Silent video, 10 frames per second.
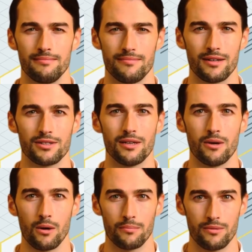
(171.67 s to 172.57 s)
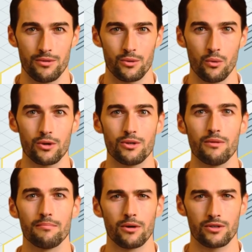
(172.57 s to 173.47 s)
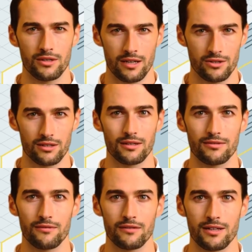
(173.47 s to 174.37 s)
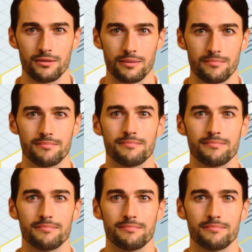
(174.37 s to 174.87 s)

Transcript: This can open the door to impersonation and defacement.